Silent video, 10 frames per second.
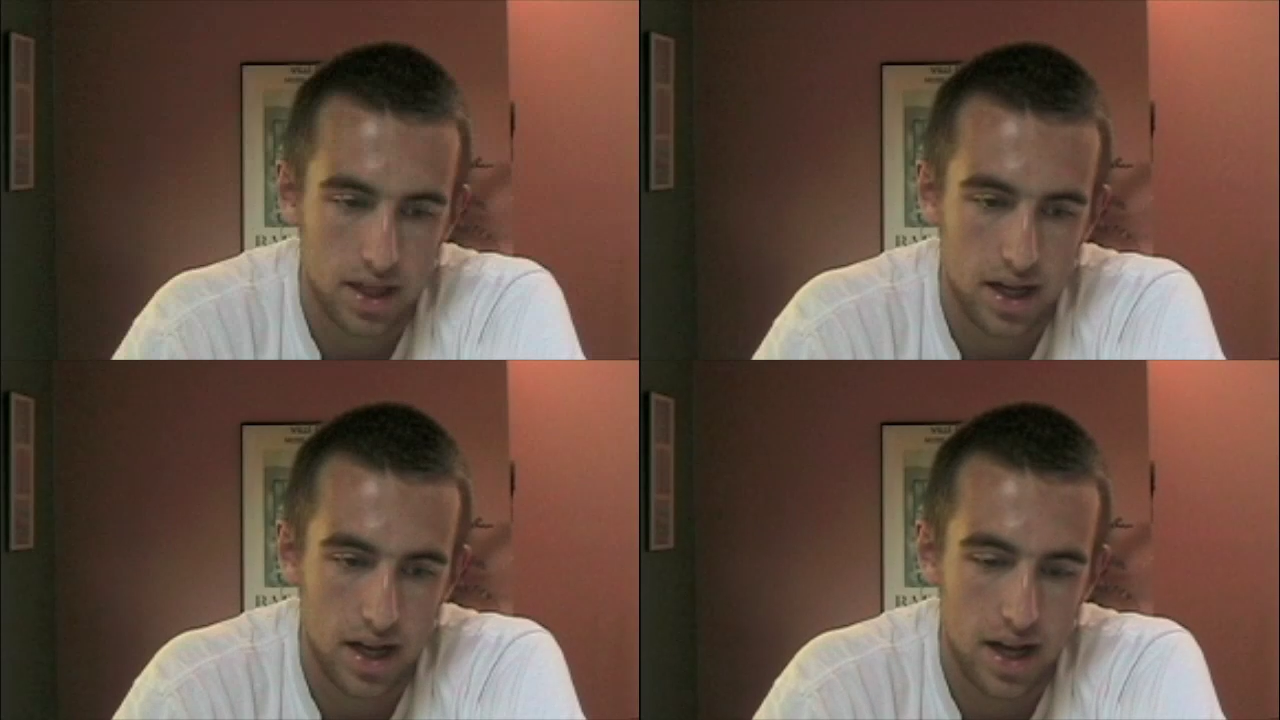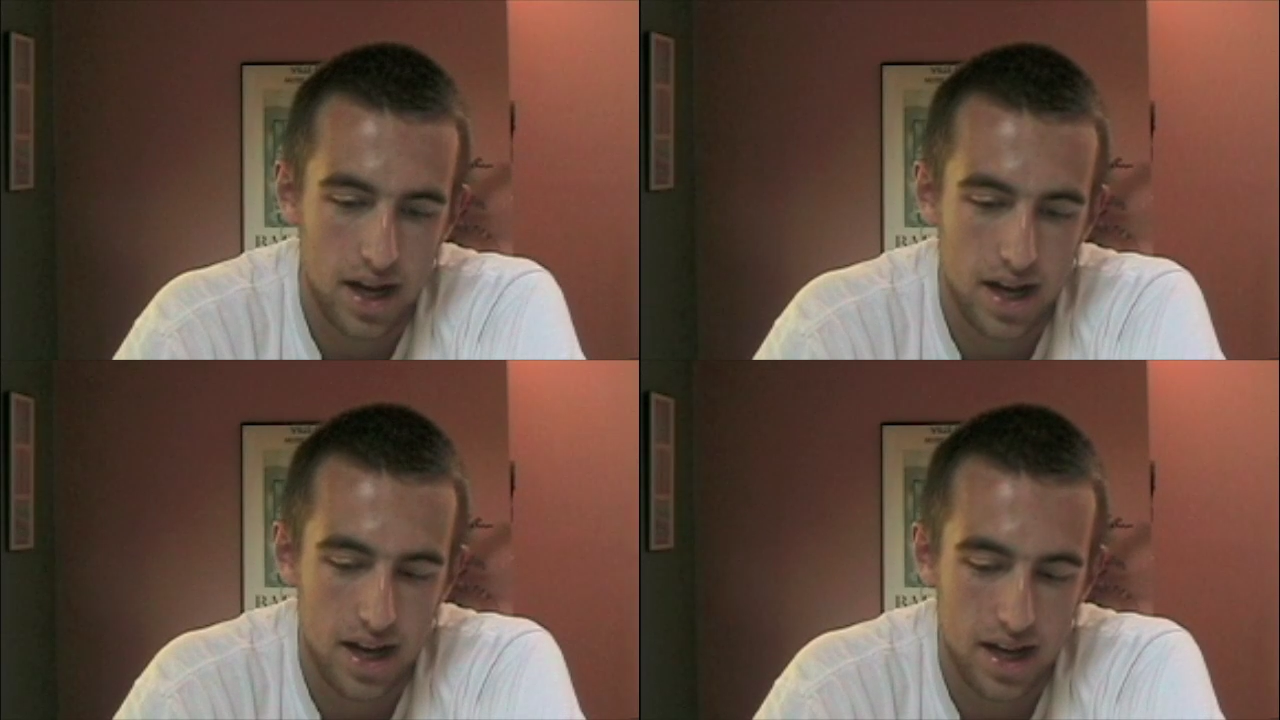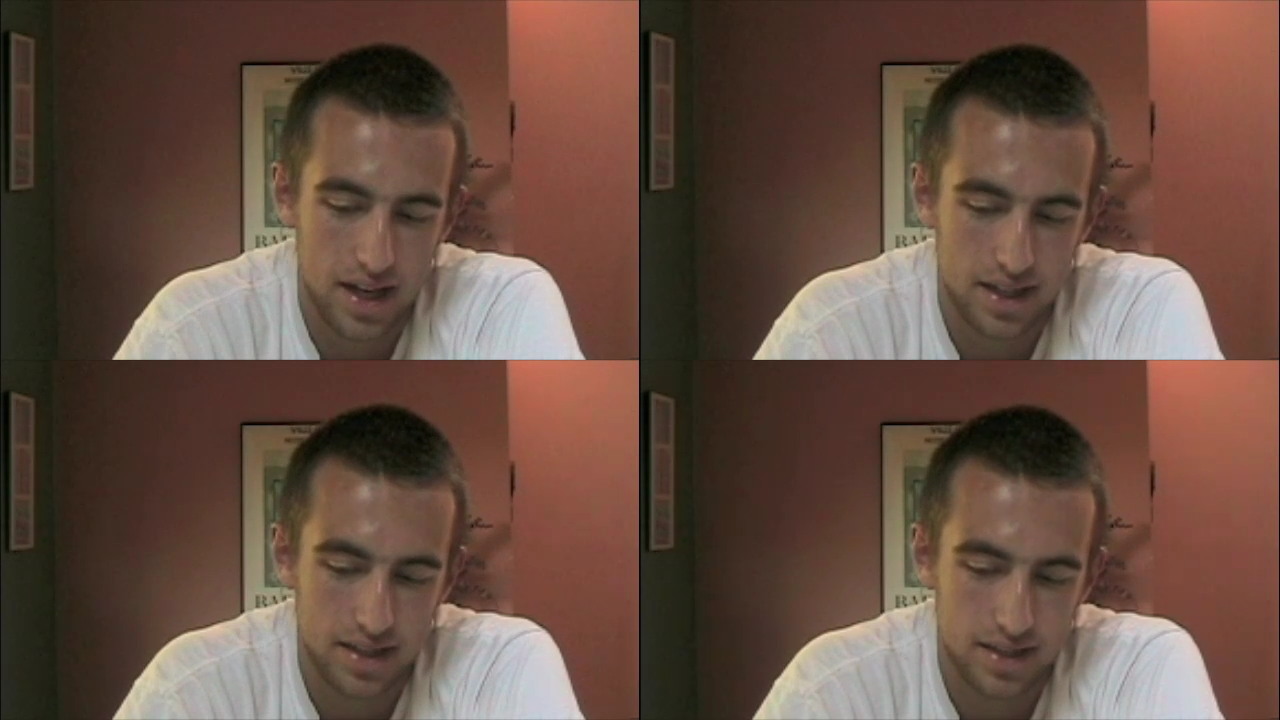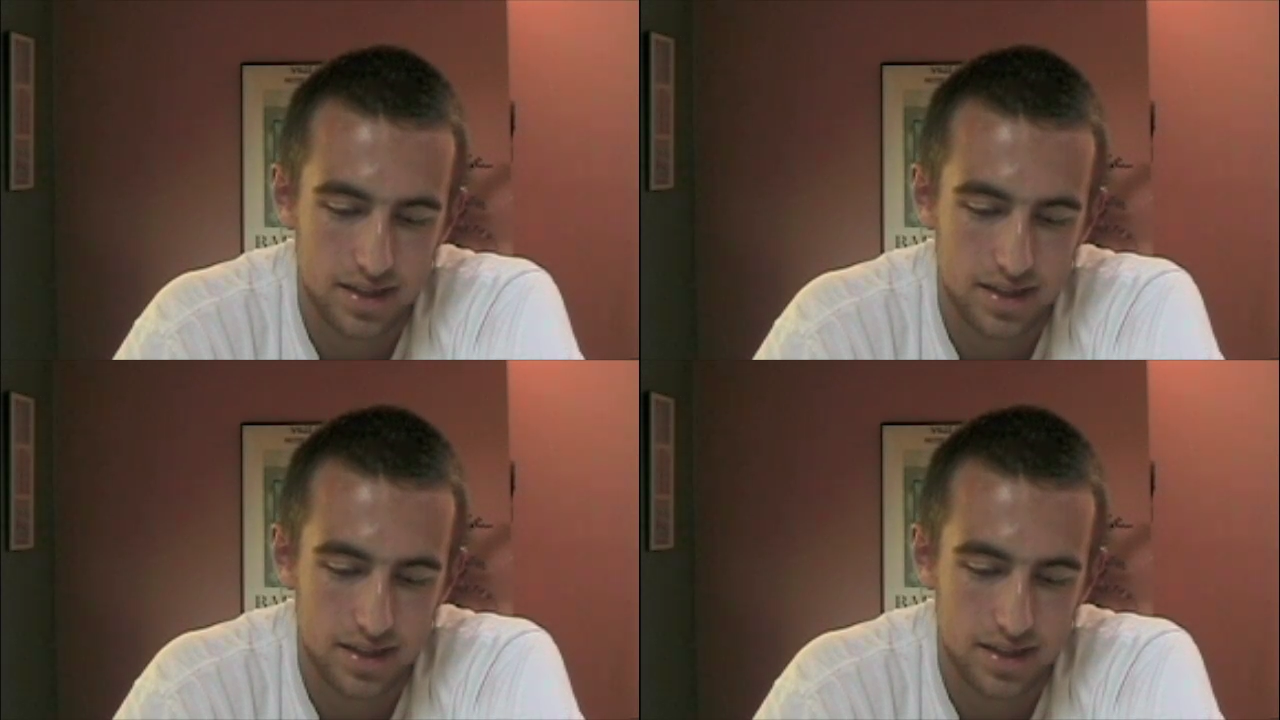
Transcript: I